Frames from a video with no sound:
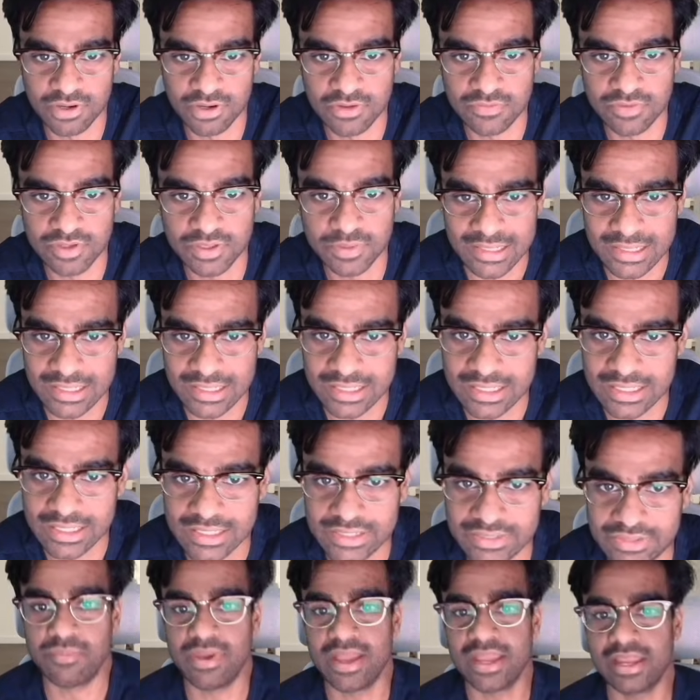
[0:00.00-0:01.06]
over.
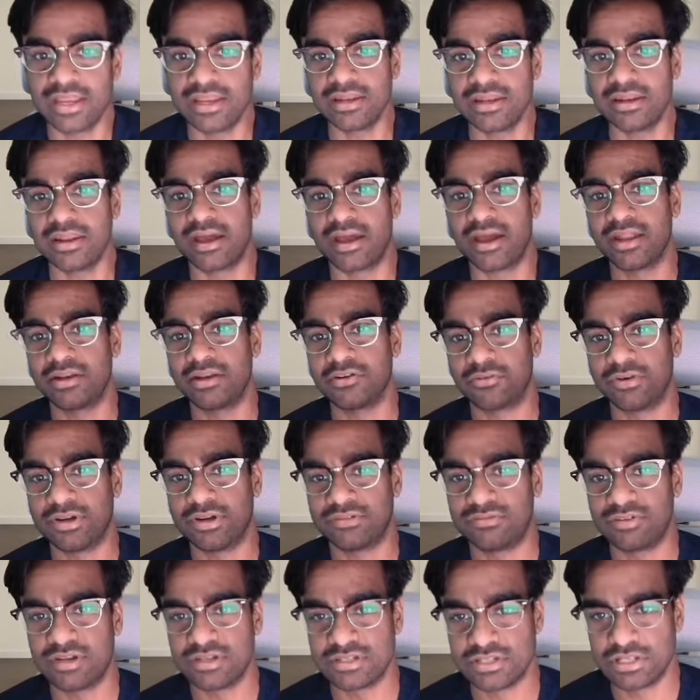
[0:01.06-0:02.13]
Main and grid
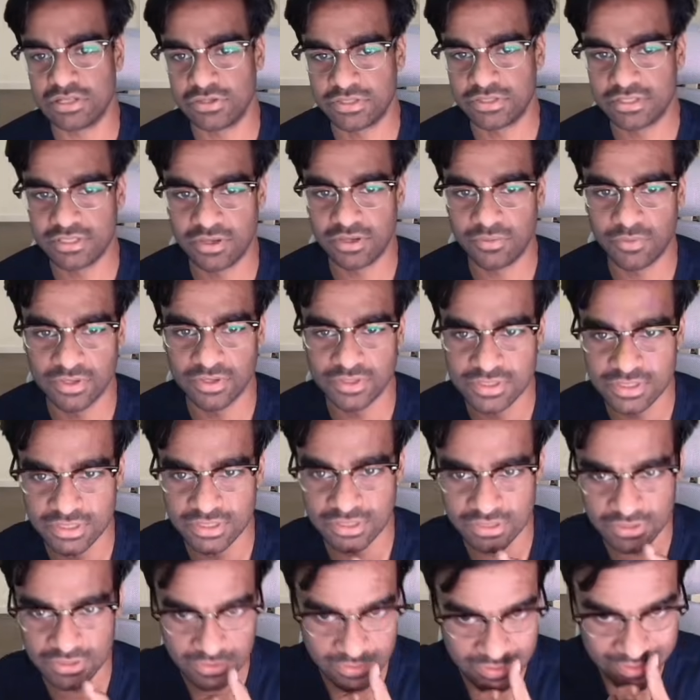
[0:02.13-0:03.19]
resolution you want to
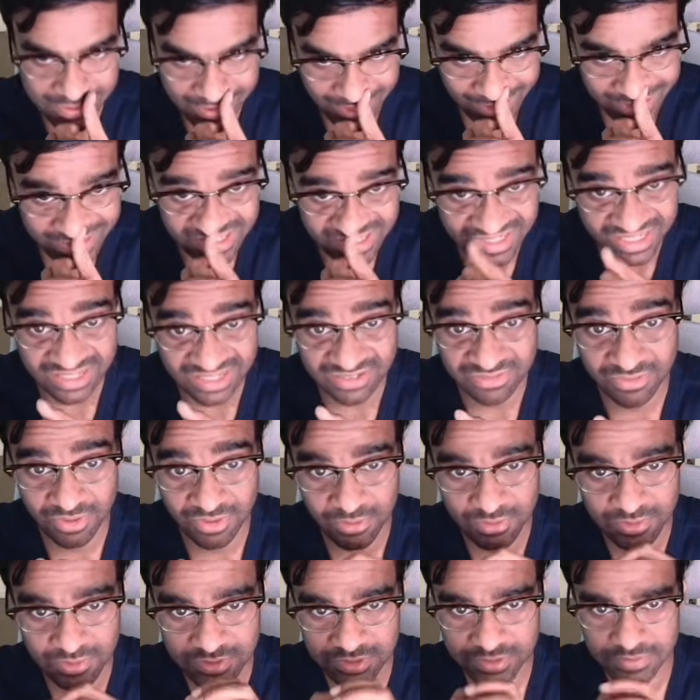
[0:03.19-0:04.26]
use as
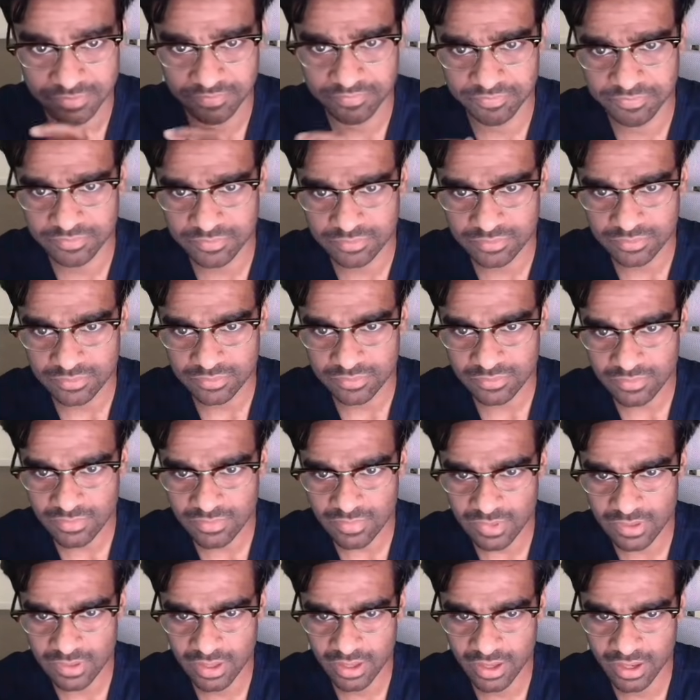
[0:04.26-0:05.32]
defaults.
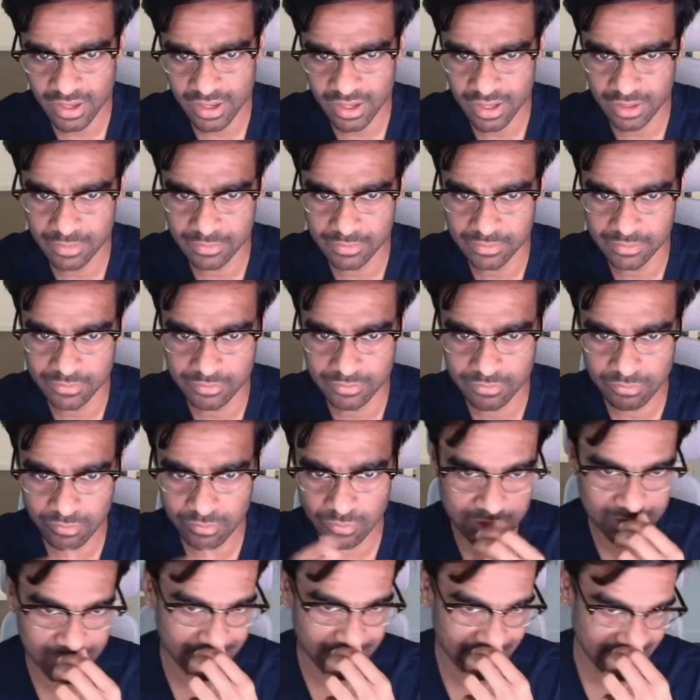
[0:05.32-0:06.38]

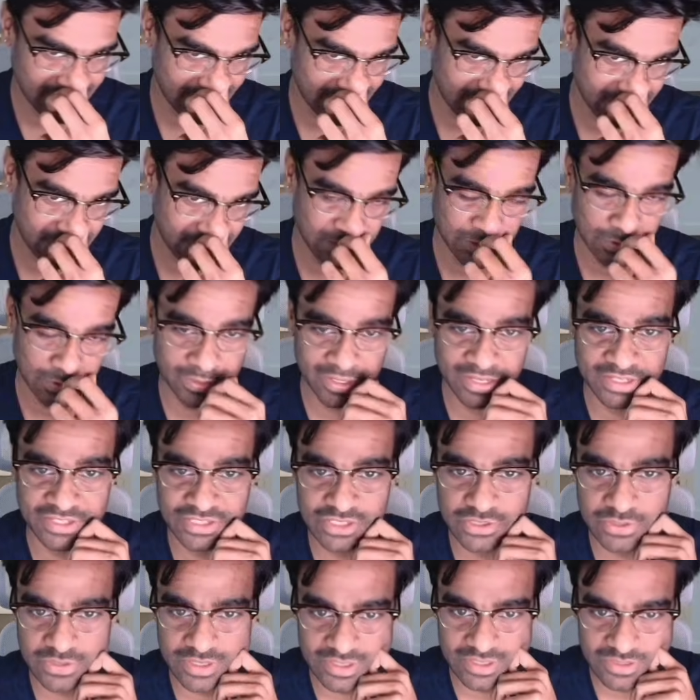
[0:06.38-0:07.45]
To stick to a
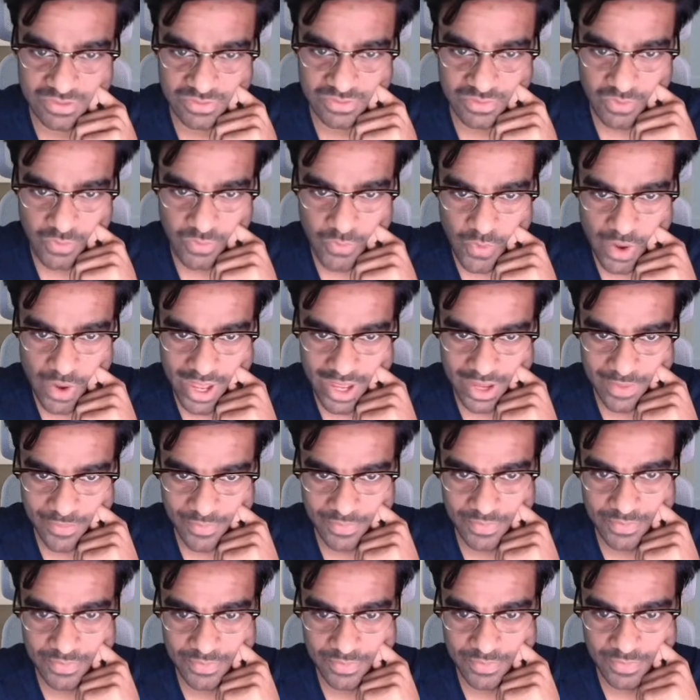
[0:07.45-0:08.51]
unit square
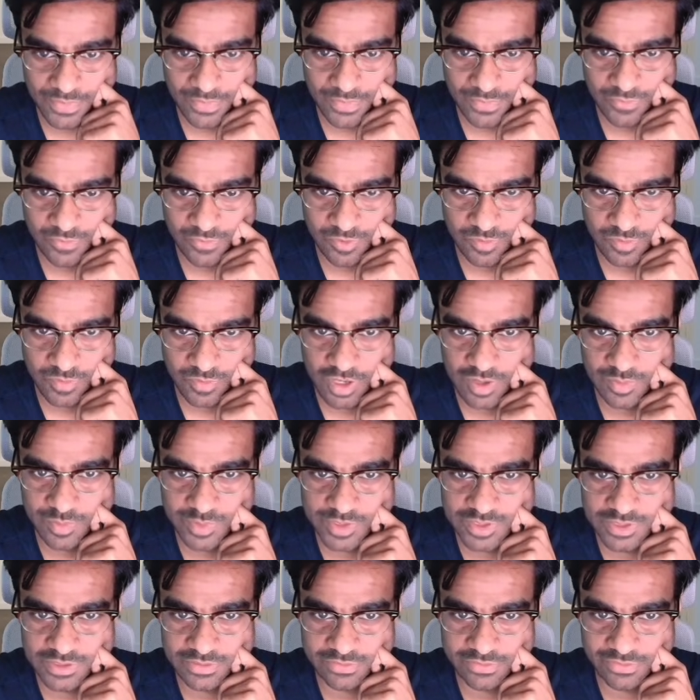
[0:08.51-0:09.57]
for the
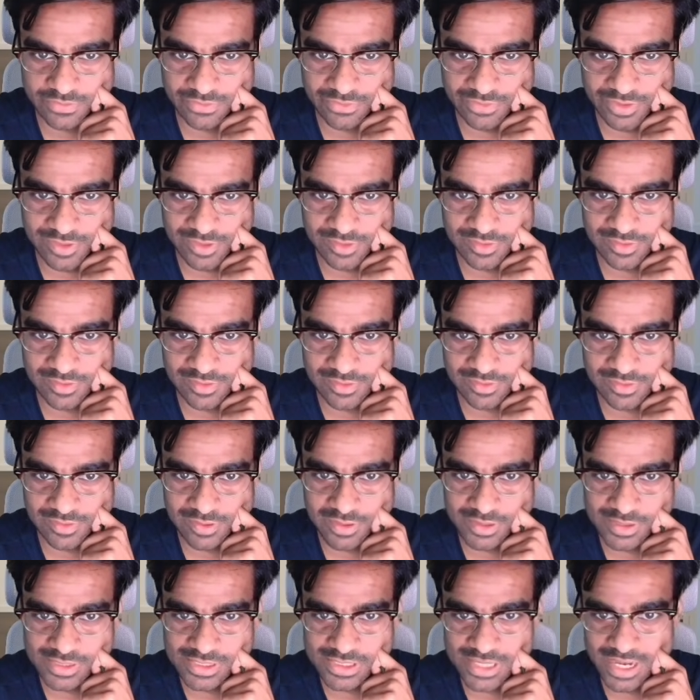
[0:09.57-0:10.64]
purpose of this
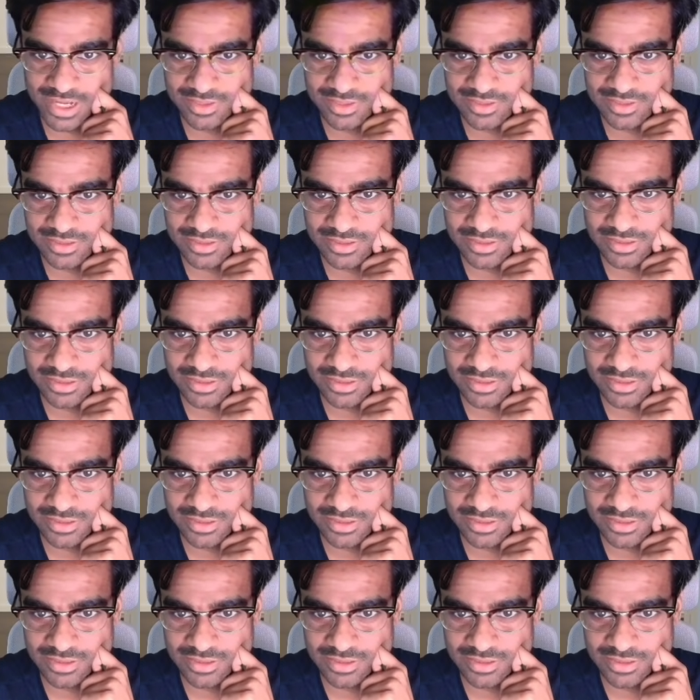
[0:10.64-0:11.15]
test,